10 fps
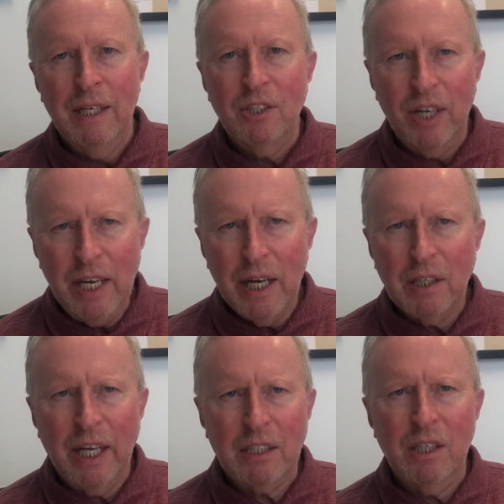Today I'd
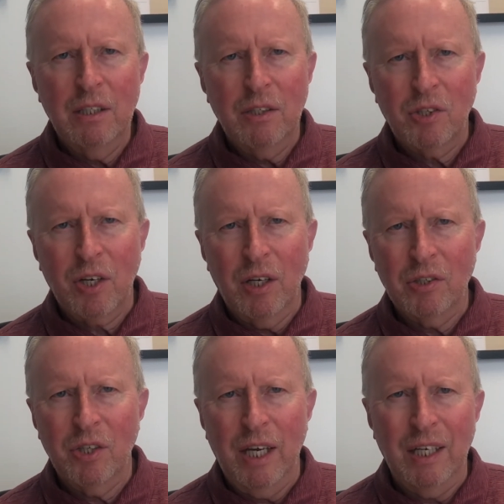like to
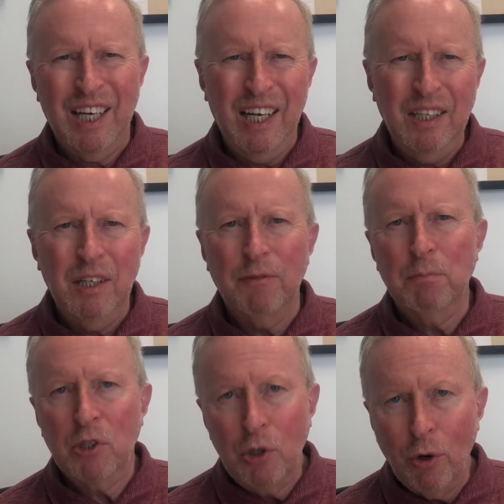discuss a kind of
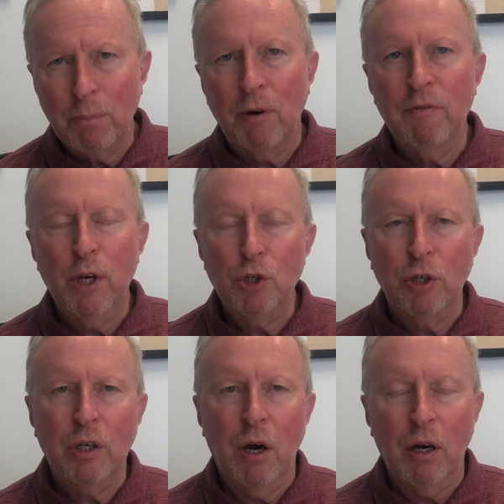obscure
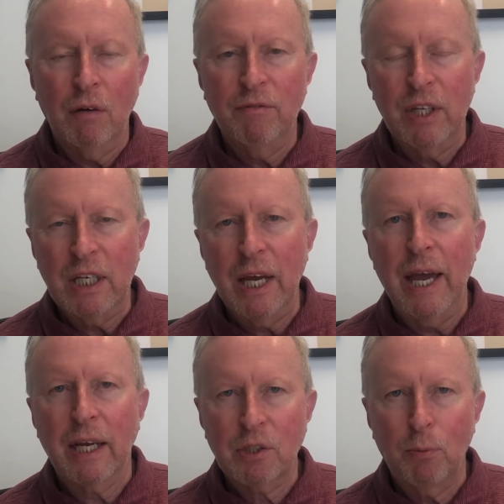provision of the
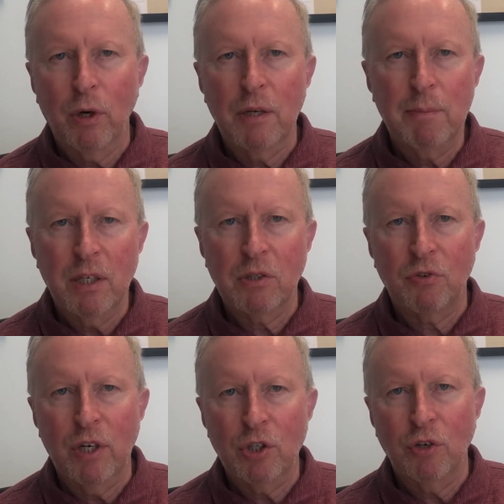Export
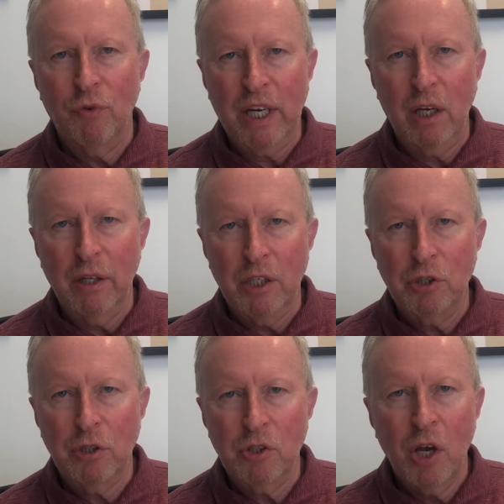Administration
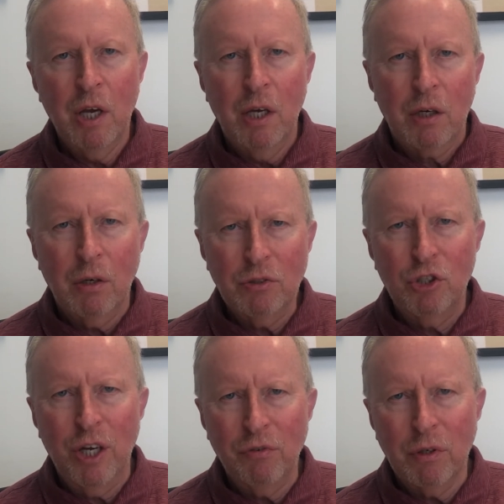Regulations called
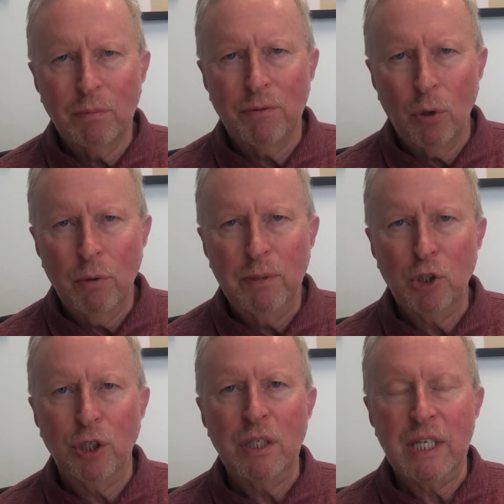General
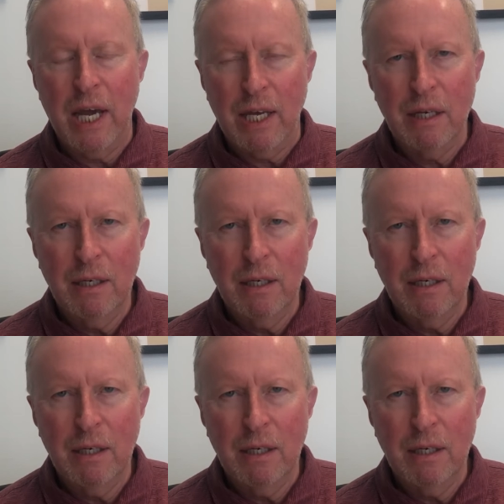Prohibition 10.